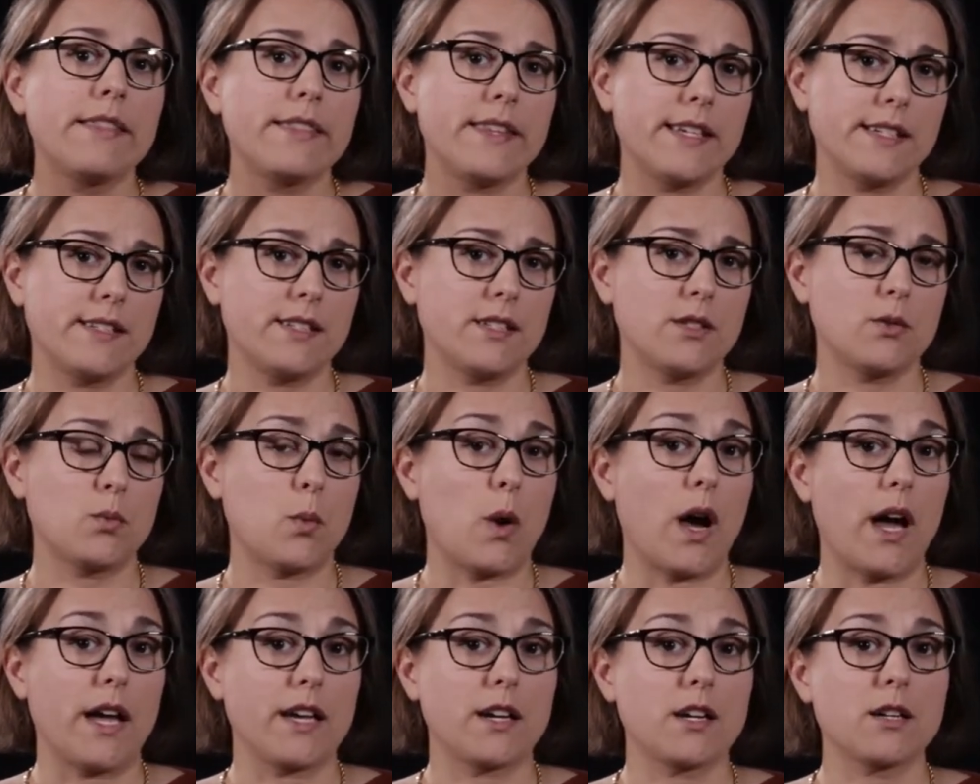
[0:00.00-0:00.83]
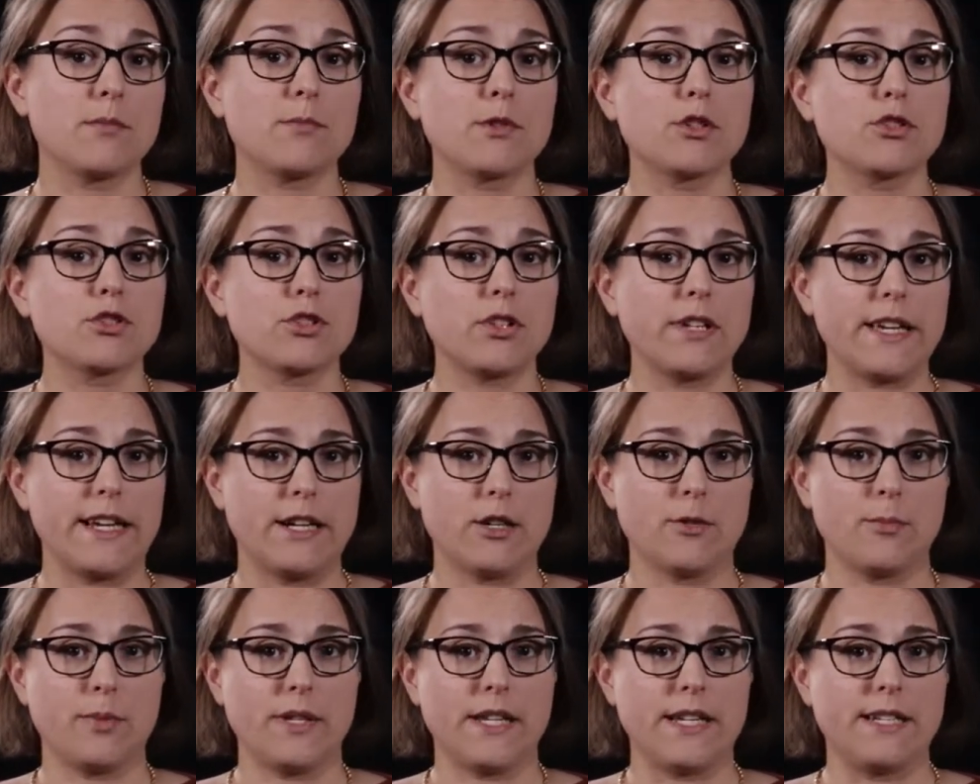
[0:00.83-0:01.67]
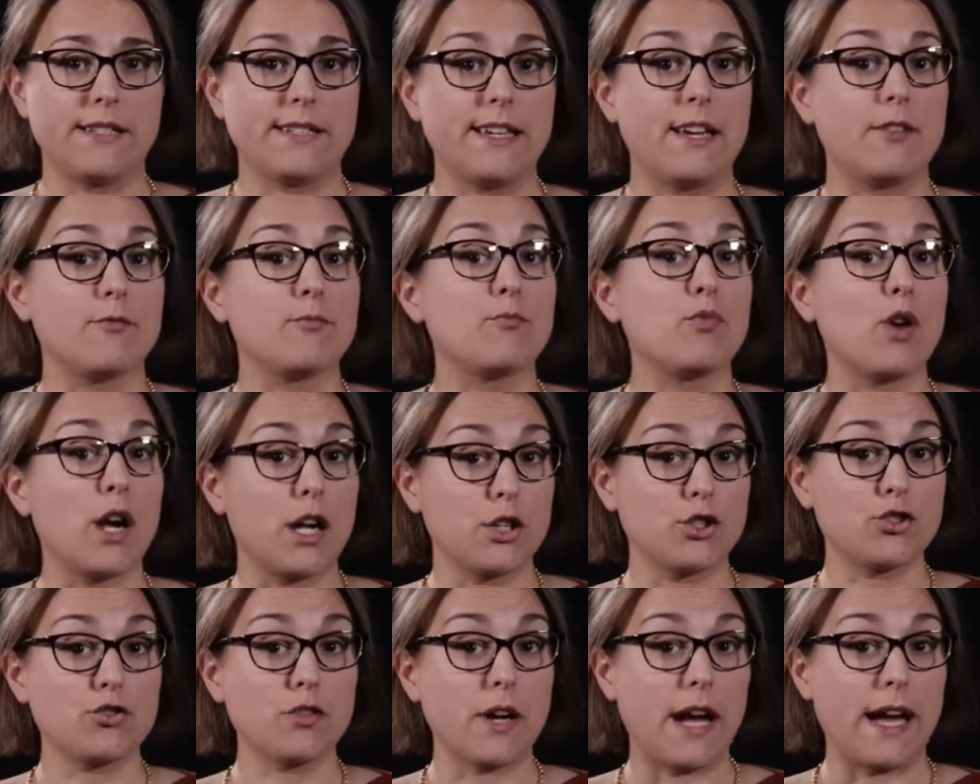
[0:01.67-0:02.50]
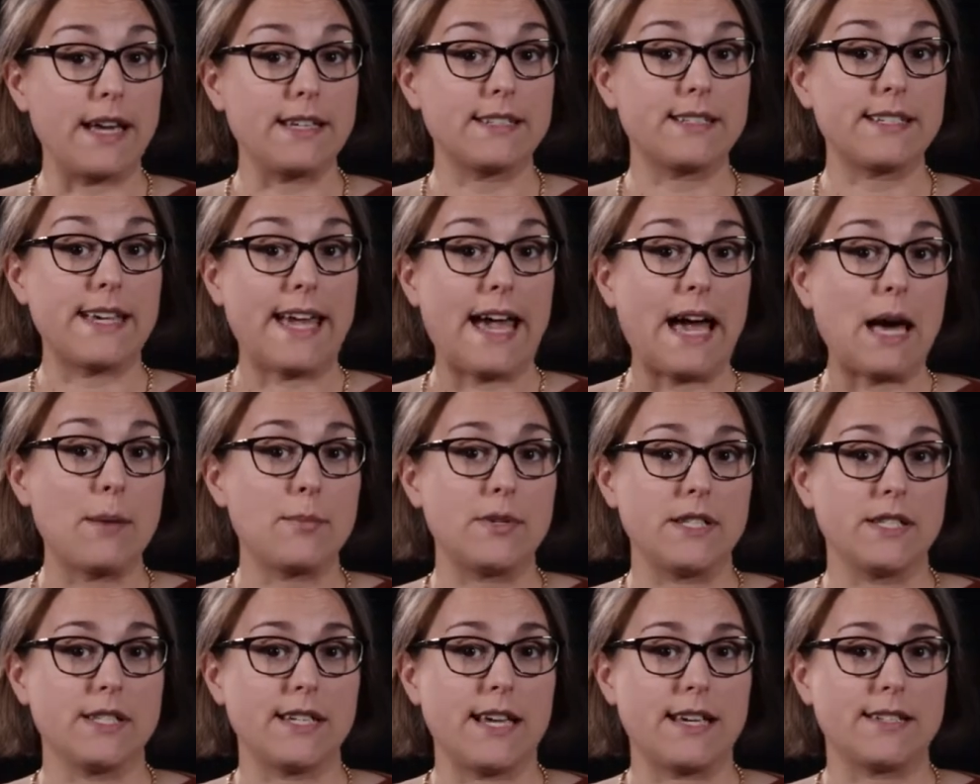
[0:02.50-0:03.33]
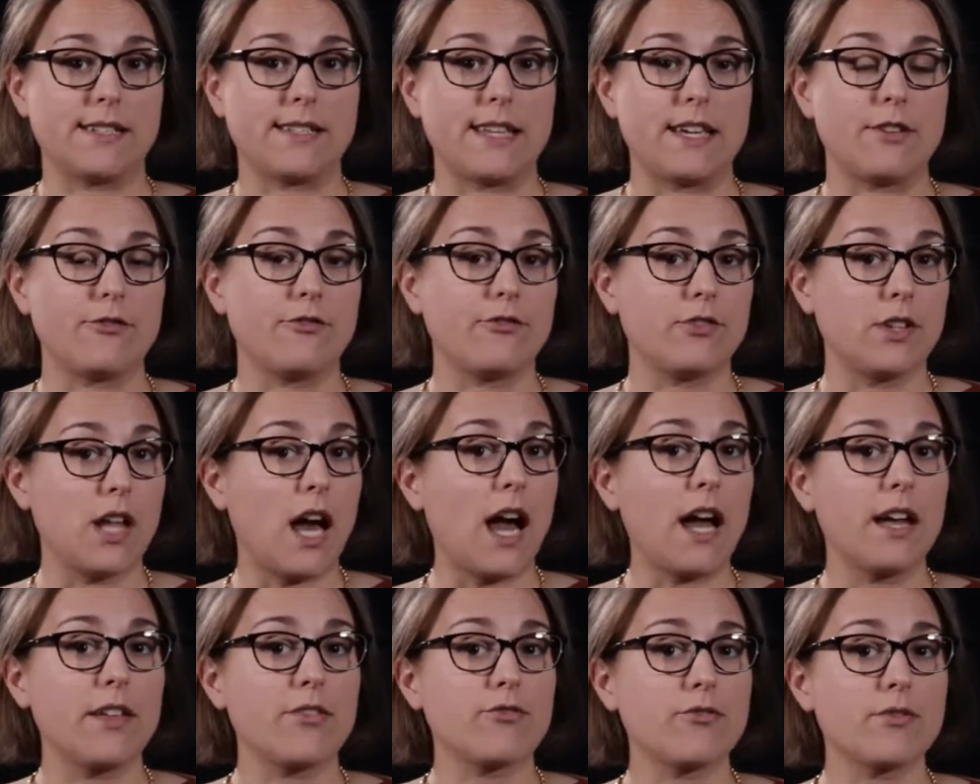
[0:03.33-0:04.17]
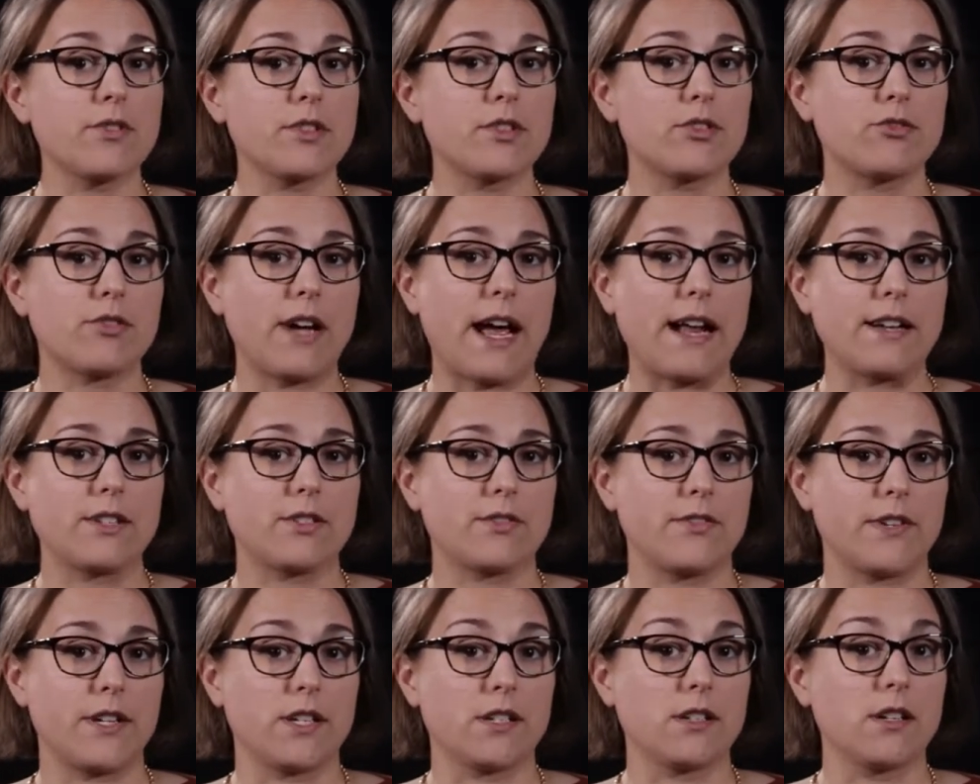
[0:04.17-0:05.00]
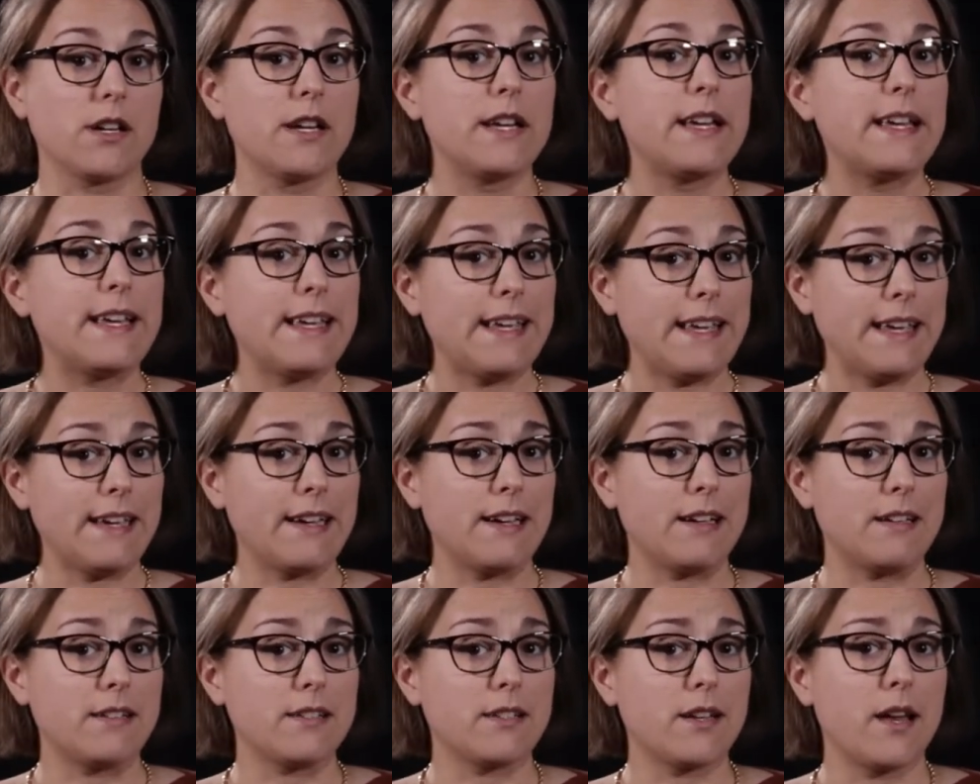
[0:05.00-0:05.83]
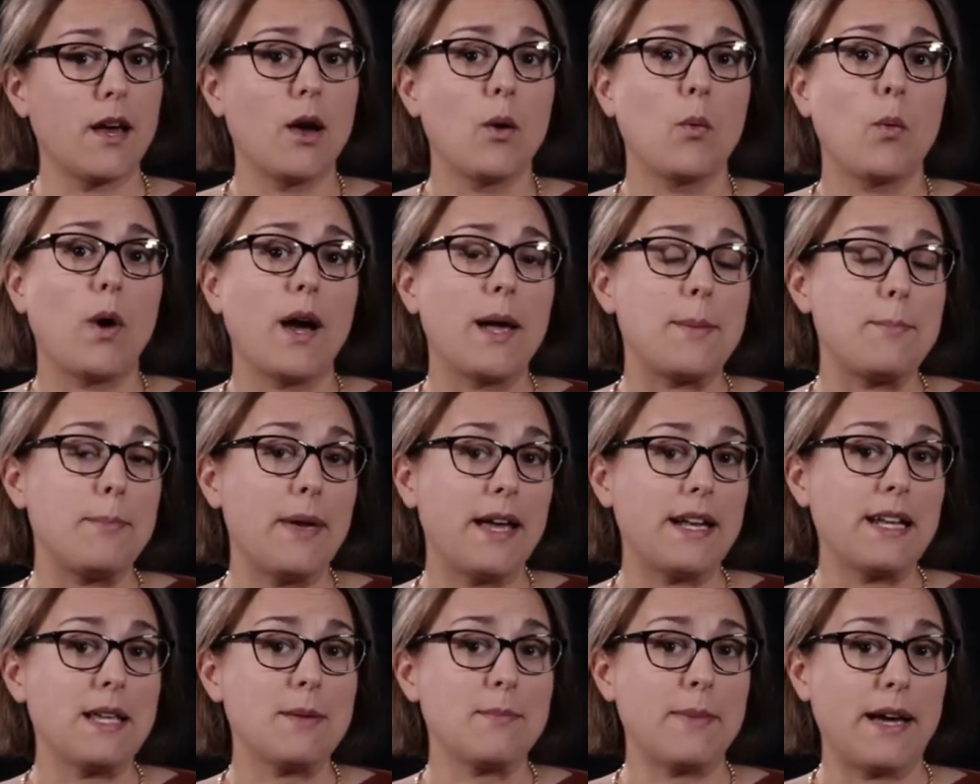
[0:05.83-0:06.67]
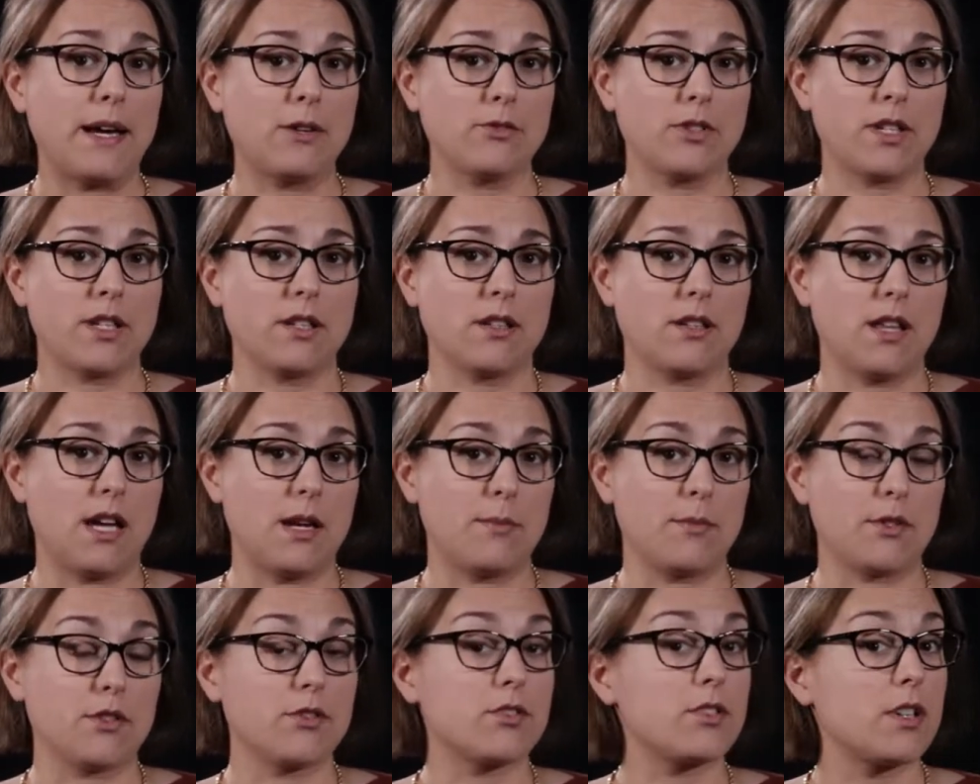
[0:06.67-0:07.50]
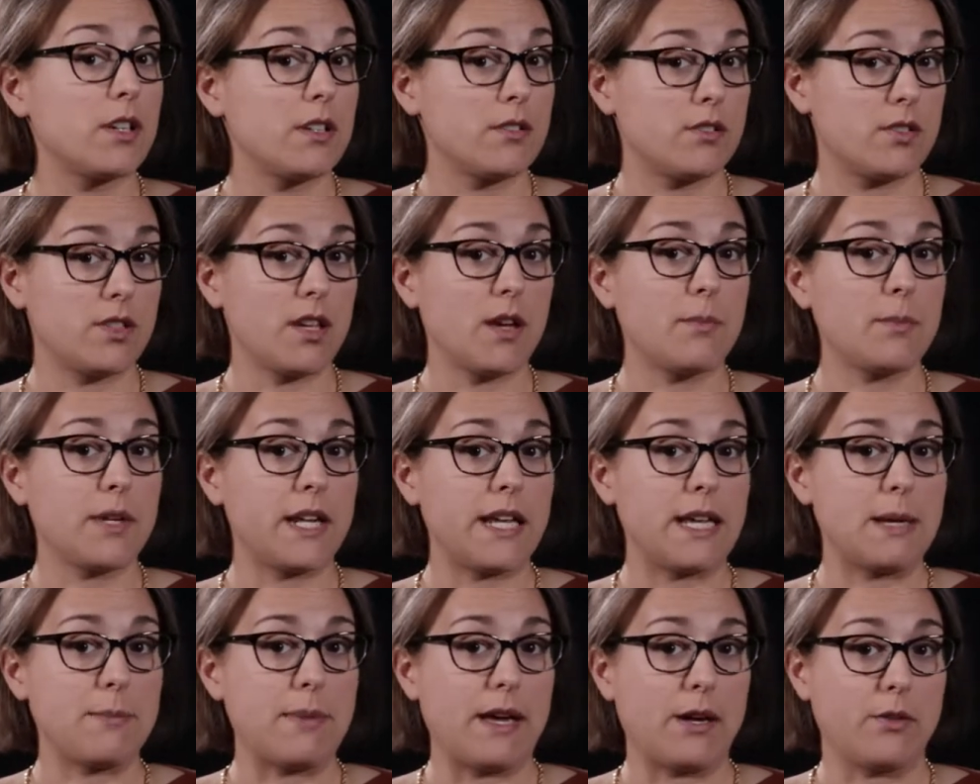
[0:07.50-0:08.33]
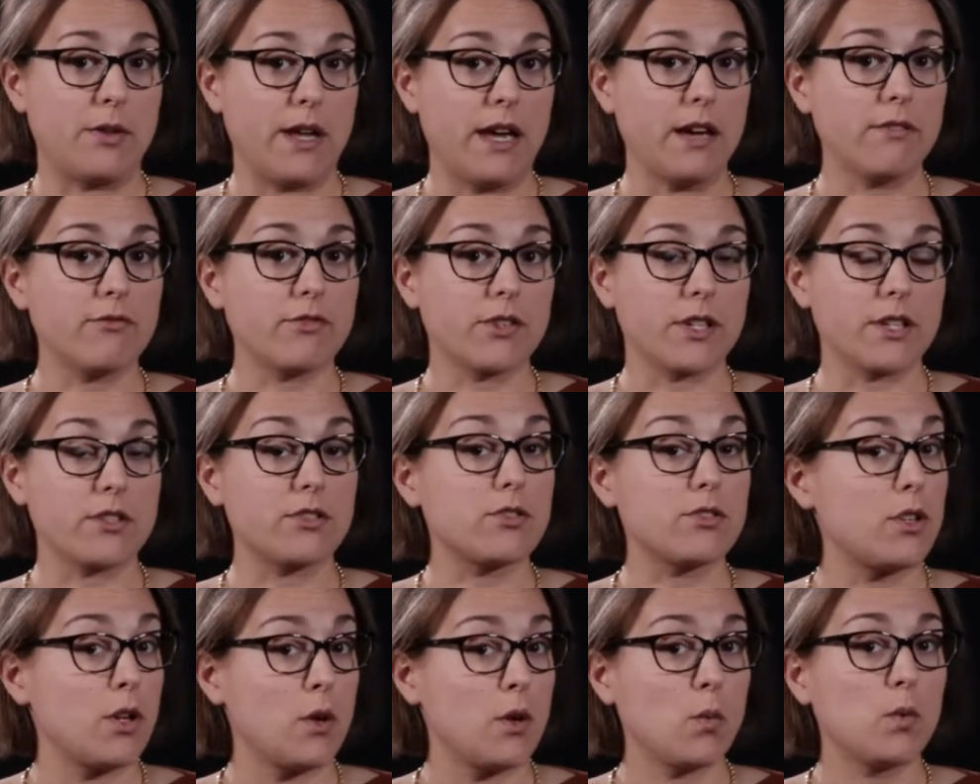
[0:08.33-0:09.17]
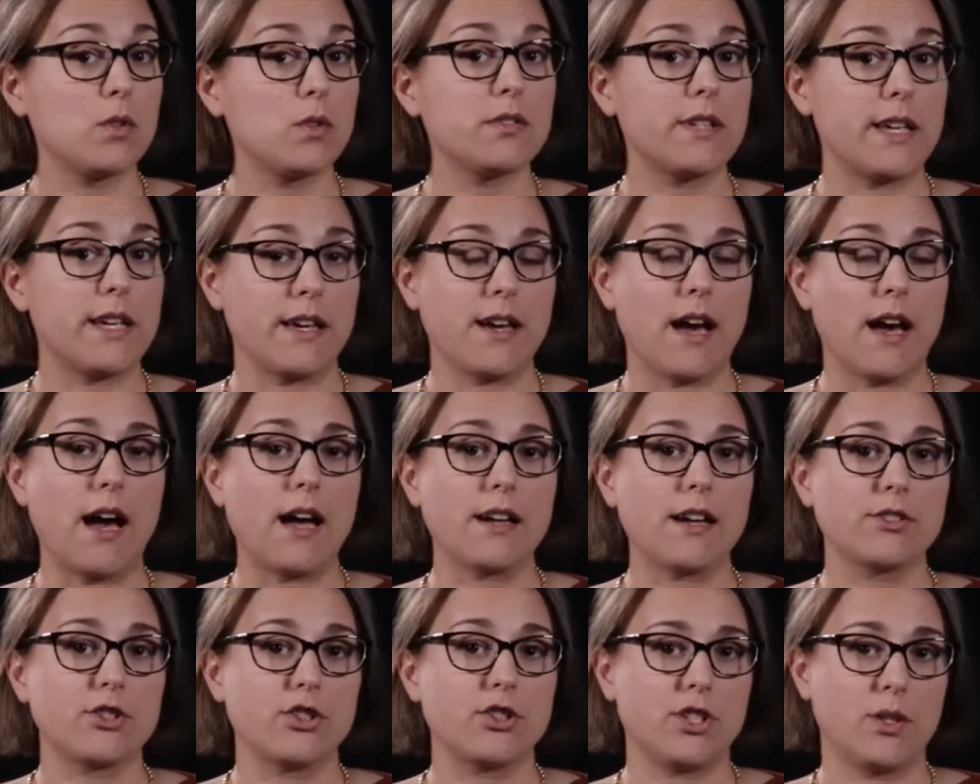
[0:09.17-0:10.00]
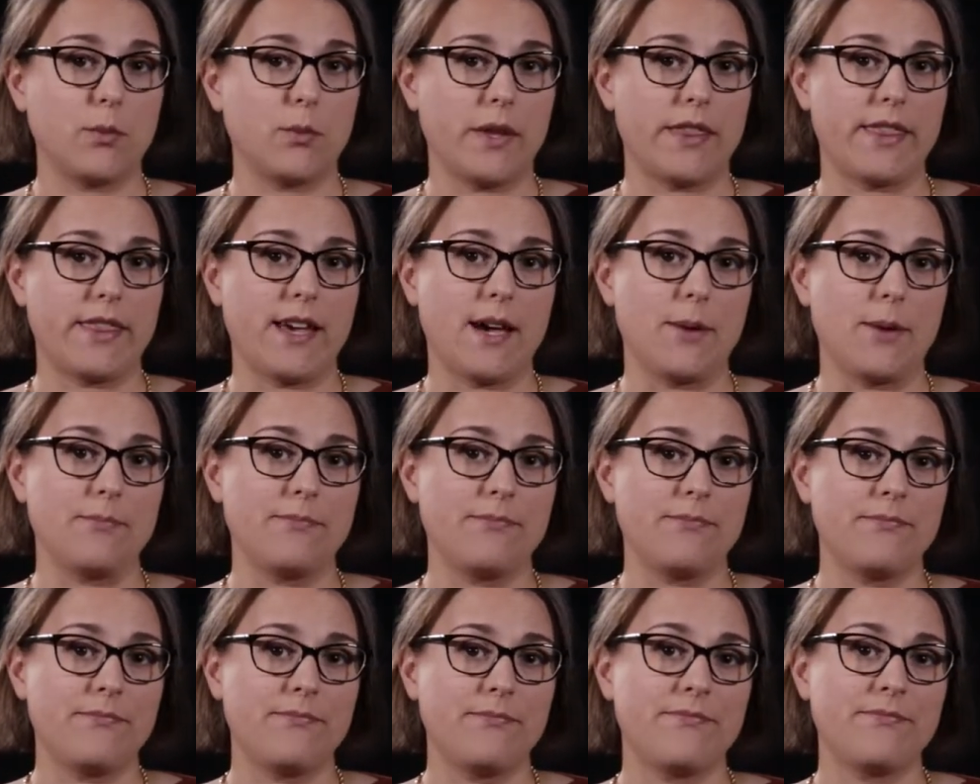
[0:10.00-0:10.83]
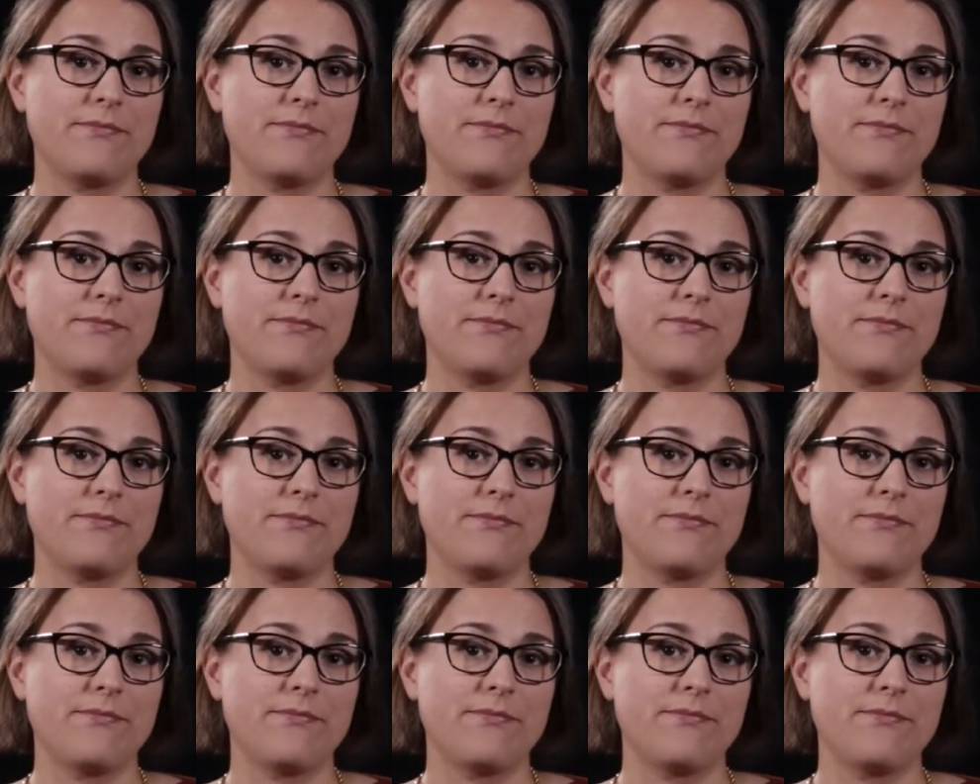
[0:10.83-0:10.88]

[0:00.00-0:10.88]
This is why commercial airplanes have pressurized cabins as they fly through the stratosphere, and why many mountain climbers summiting Mount Everest will take oxygen with them.